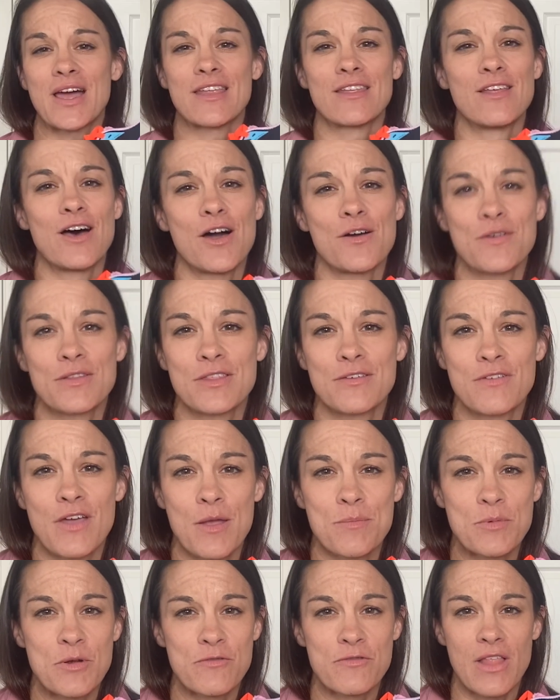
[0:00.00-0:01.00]
along with the
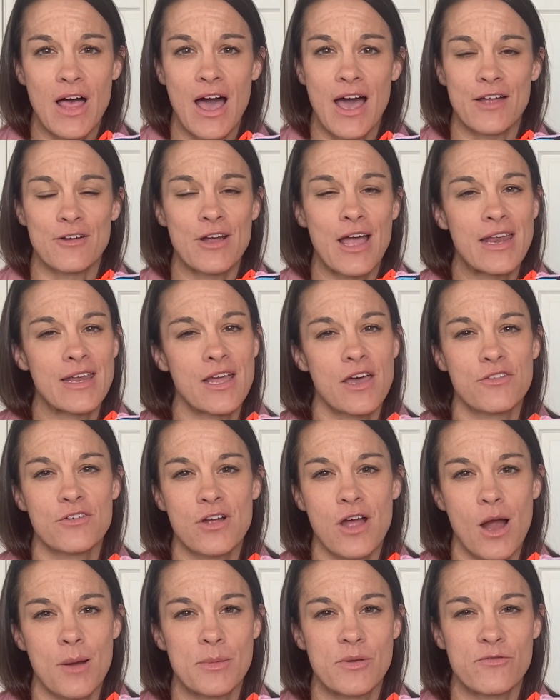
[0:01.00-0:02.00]
Vaporfly or any other
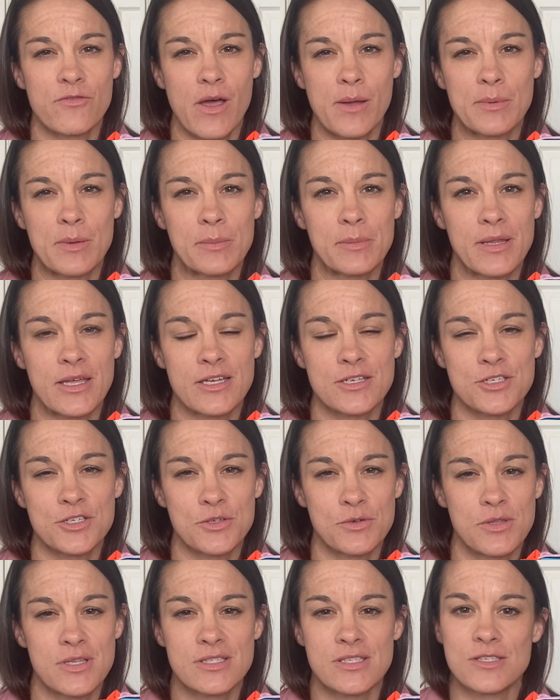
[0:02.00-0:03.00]
carbon fiber plate
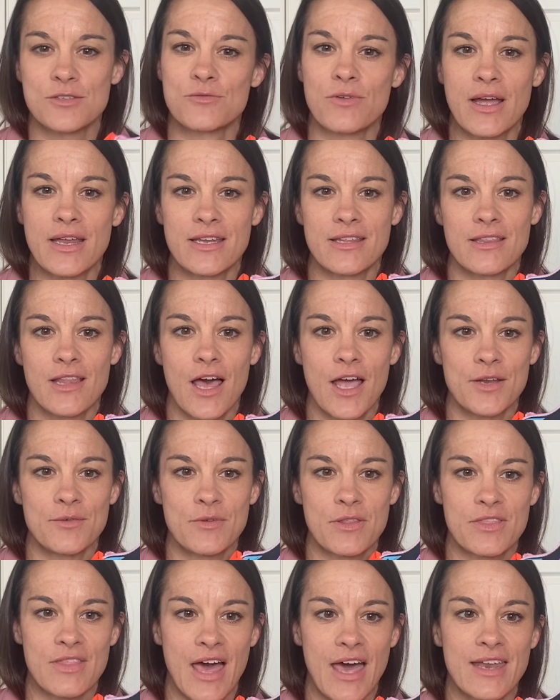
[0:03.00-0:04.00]
shoe, this is right in line
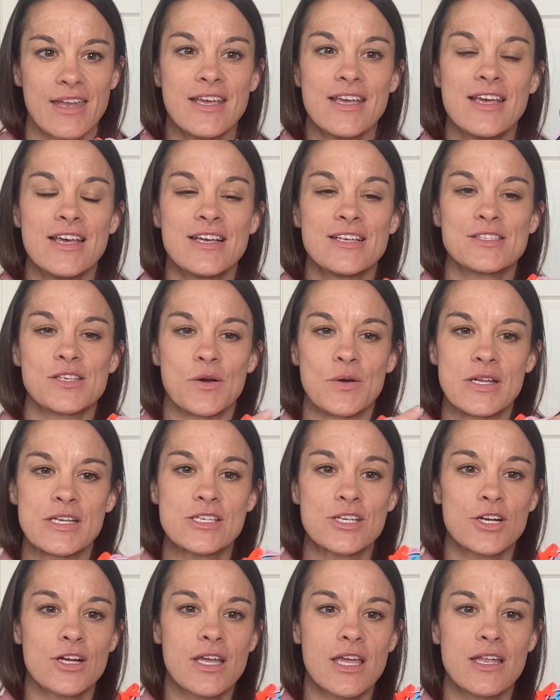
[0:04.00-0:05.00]
with that. So in
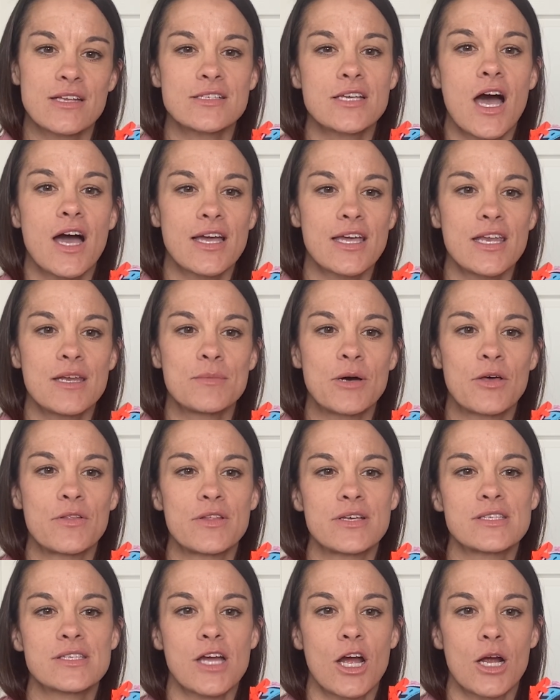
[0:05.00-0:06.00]
talking about
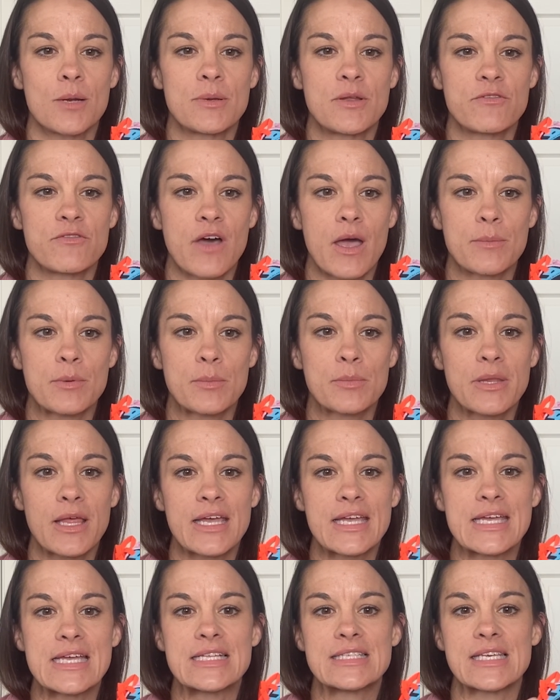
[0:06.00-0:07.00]
this carbon fiber
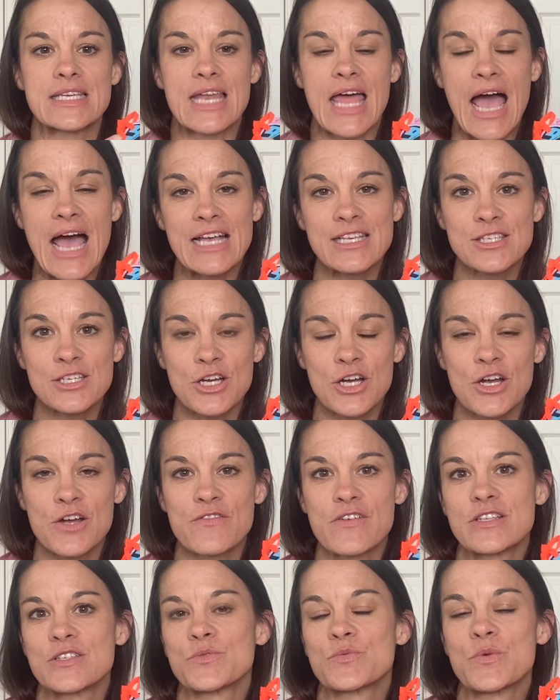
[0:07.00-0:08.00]
plate, it's an S curve.
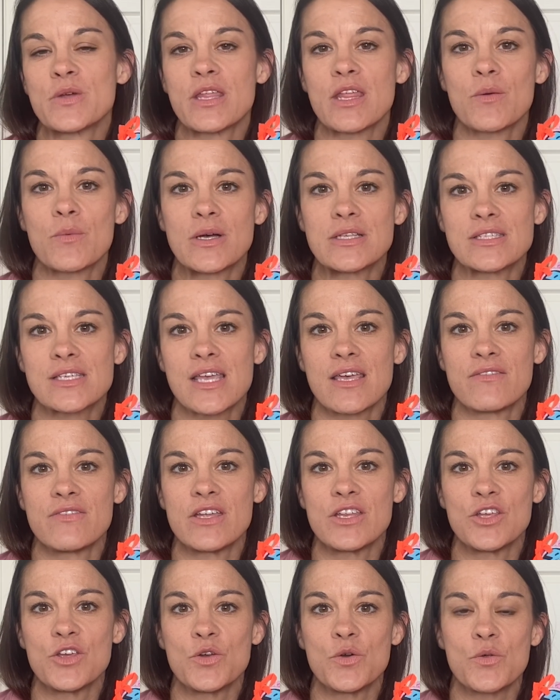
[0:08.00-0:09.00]
It's really what's
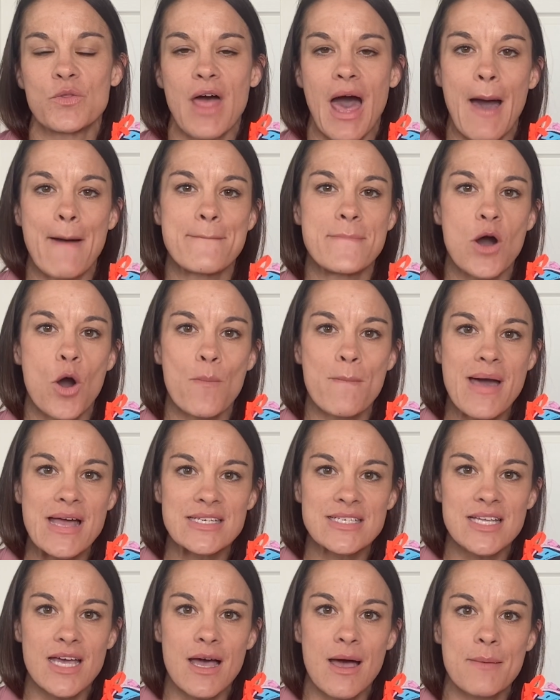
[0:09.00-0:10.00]
giving you that
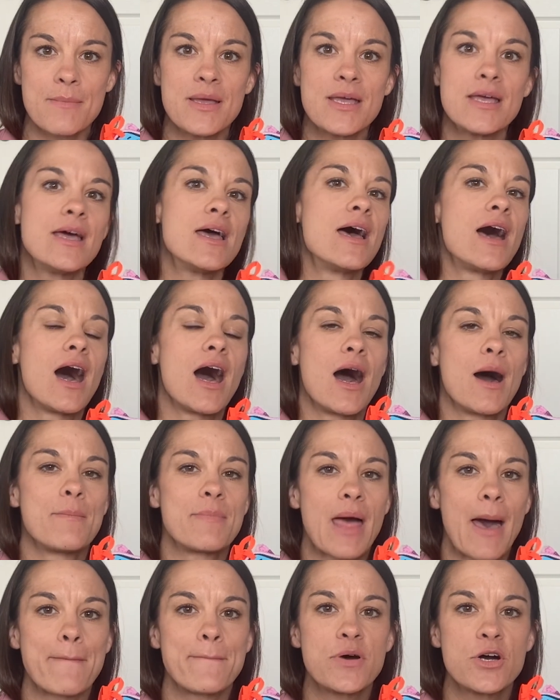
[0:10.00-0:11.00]
momentum,
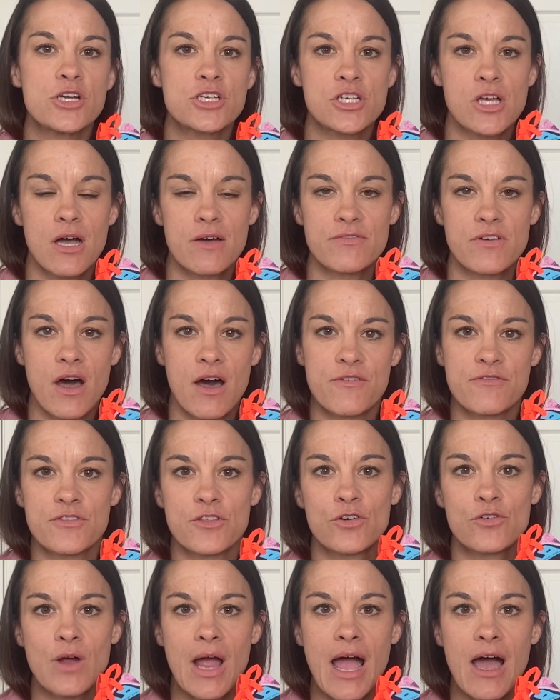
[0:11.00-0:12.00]
that push off the
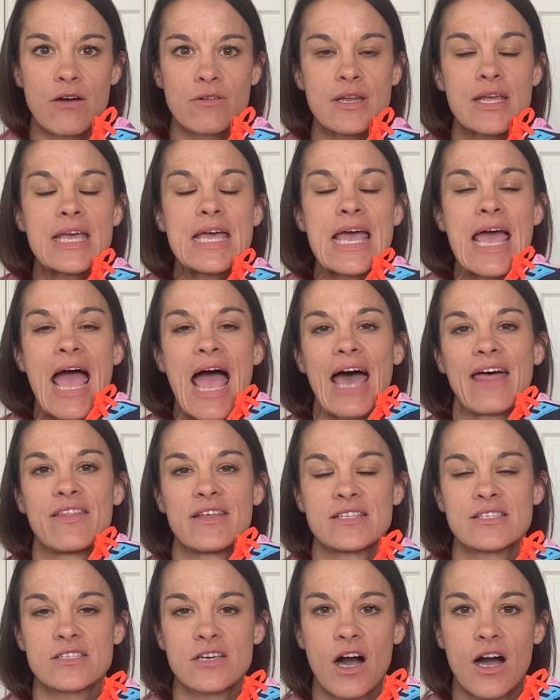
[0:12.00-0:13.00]
ground. And
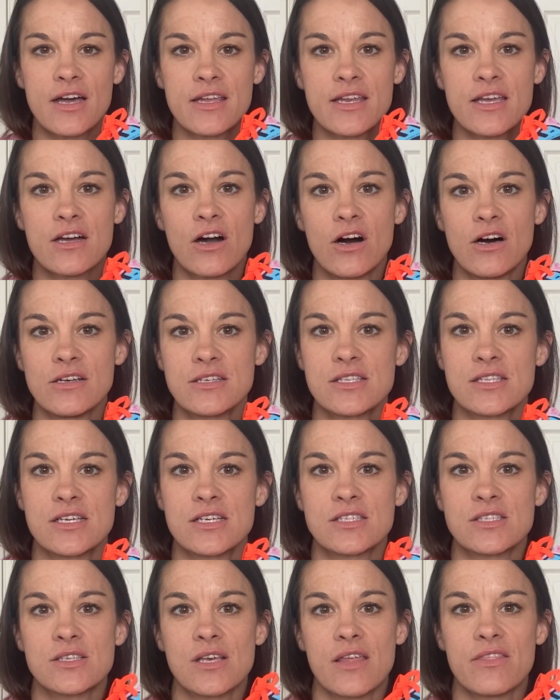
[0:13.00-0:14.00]
then Saucony calls
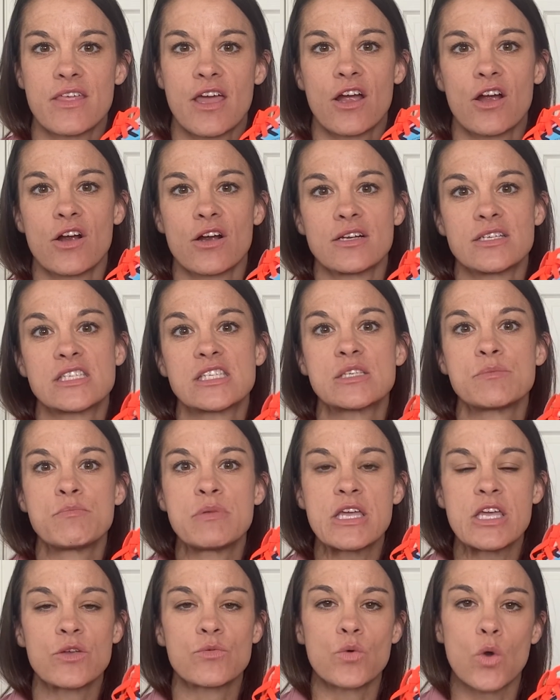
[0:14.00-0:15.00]
this their
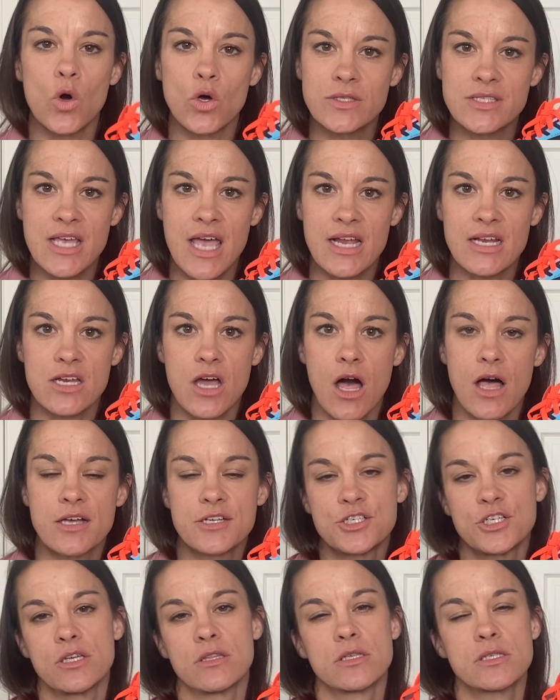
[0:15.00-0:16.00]
speed roll
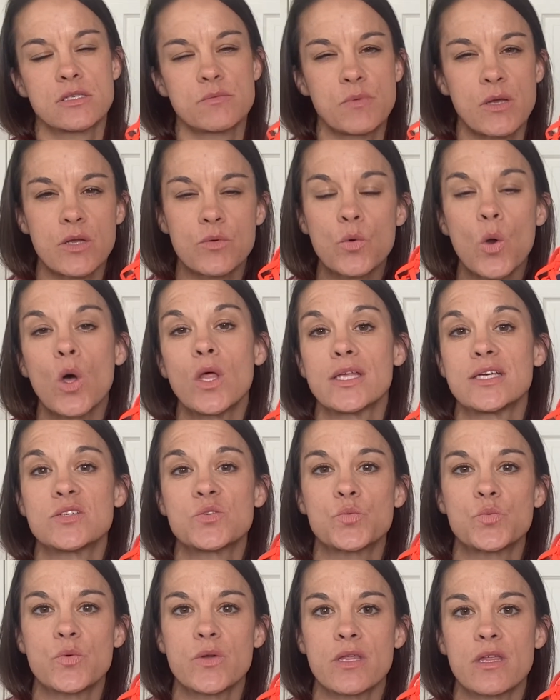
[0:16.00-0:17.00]
technology. And the speed roll is
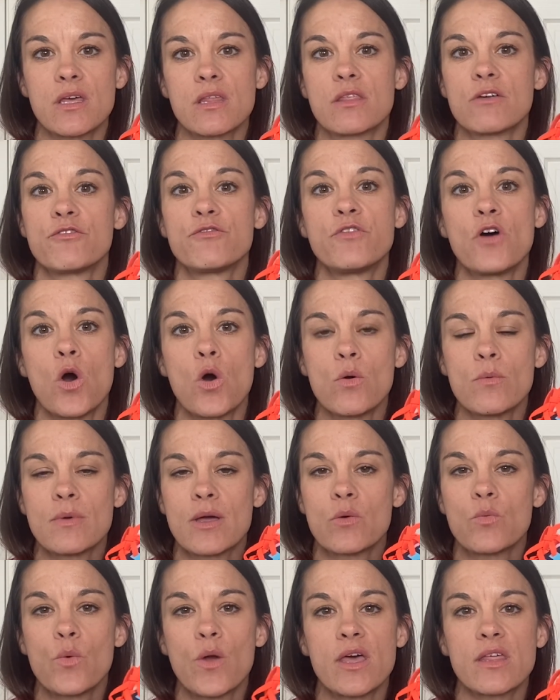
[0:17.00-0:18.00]
really the foam
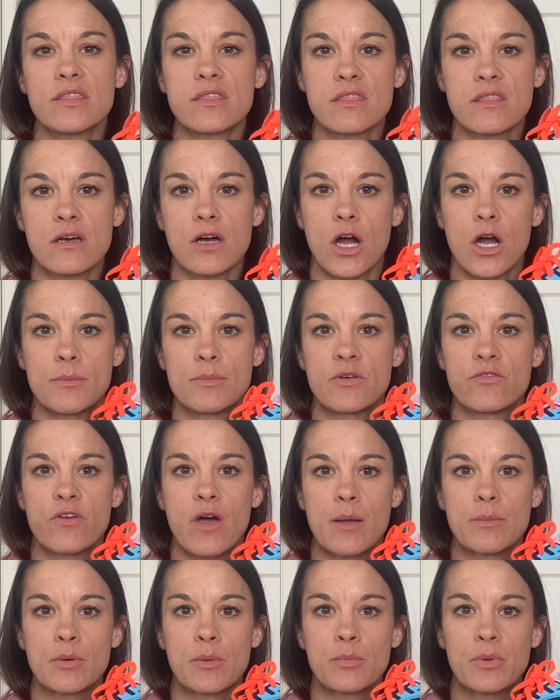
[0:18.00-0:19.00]
with the carbon
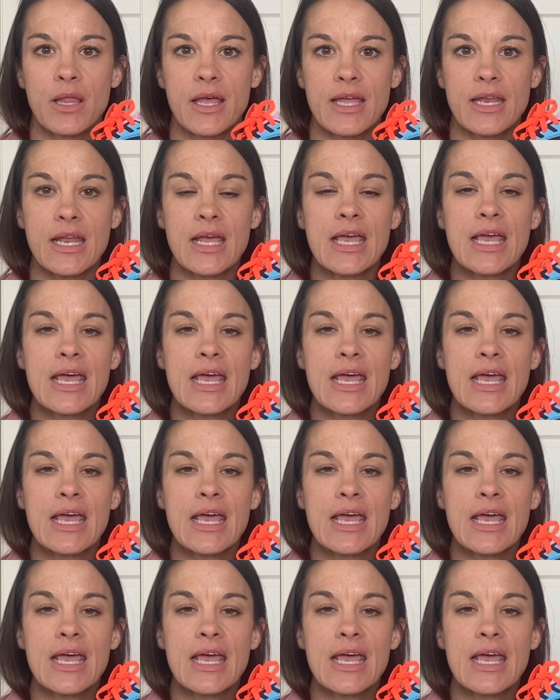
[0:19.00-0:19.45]
fiber plate.